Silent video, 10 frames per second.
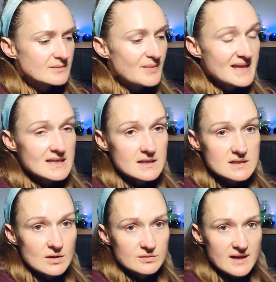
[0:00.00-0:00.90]
baking
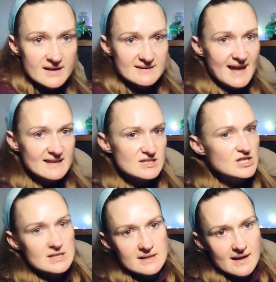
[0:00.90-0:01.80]
soda, that's
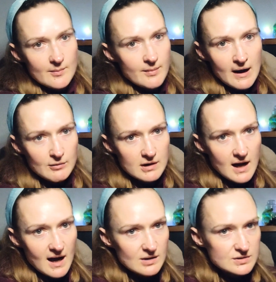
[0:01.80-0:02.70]
just like a
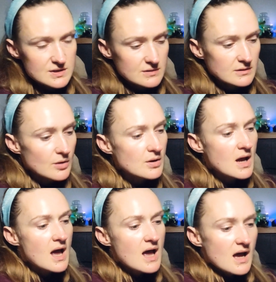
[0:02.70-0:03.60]
powerhouse, you know.
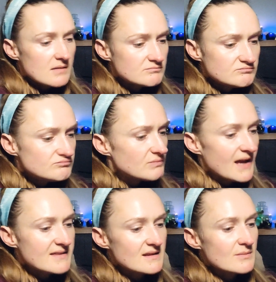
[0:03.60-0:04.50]

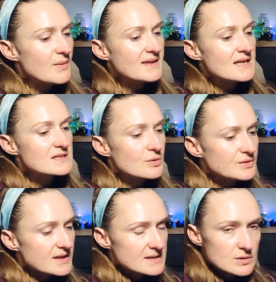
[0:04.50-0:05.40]
I think baking
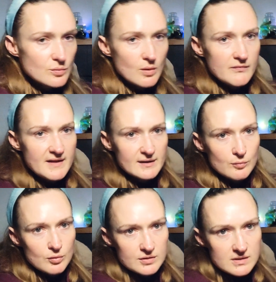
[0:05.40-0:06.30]
soda is the one
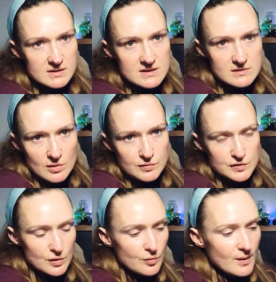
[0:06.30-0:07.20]
that worked
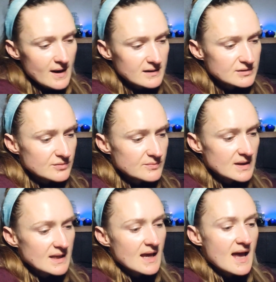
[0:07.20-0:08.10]
so well to
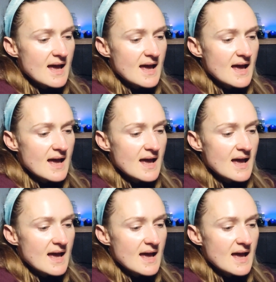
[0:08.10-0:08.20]
me,